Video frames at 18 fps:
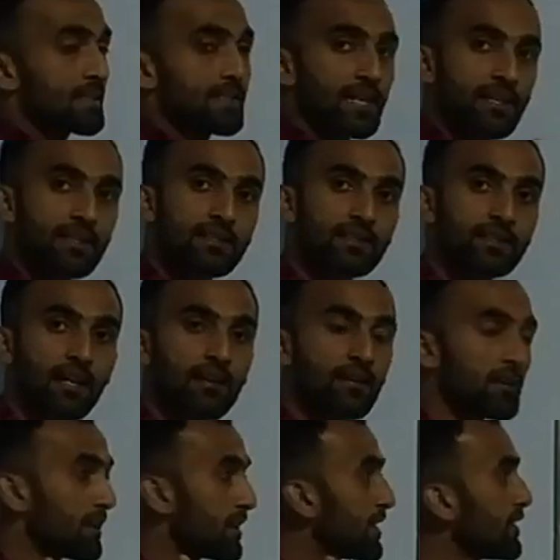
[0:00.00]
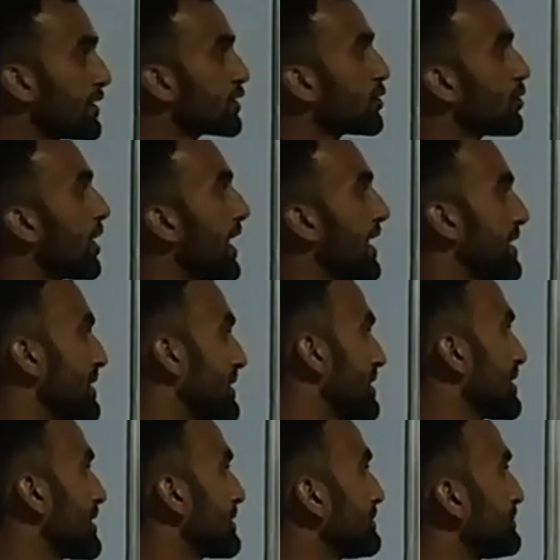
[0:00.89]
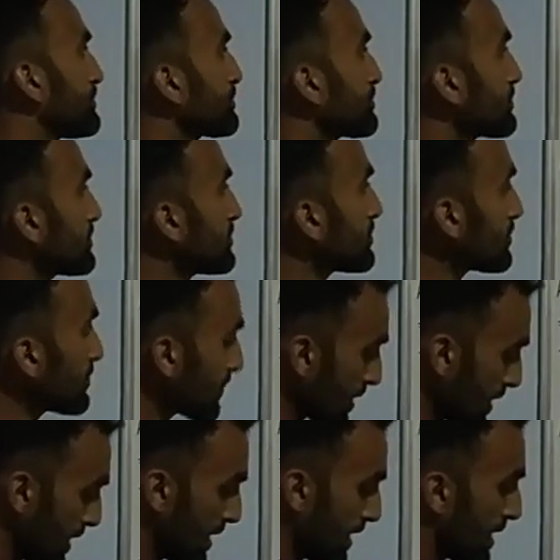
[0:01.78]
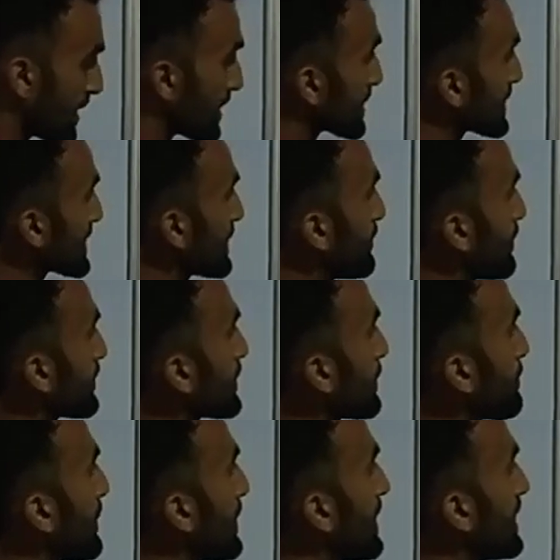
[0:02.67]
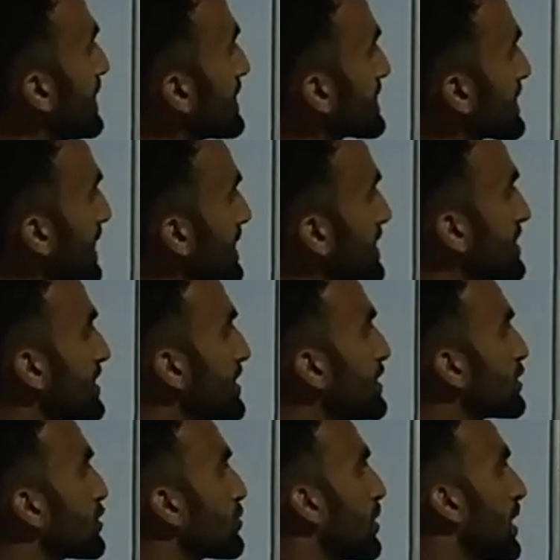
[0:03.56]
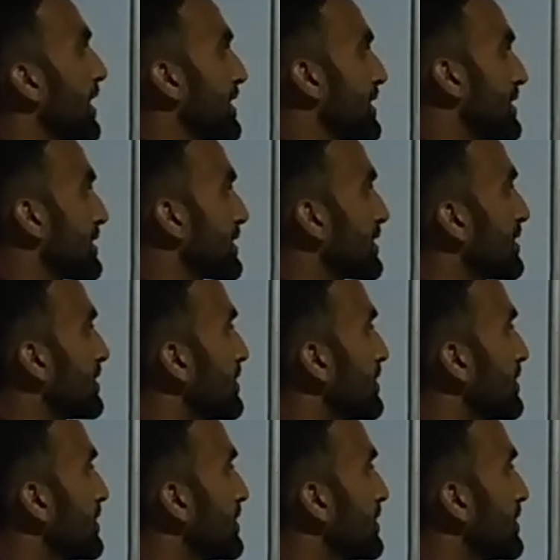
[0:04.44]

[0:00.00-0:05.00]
sides done into height. Sum of the parallel sides into height.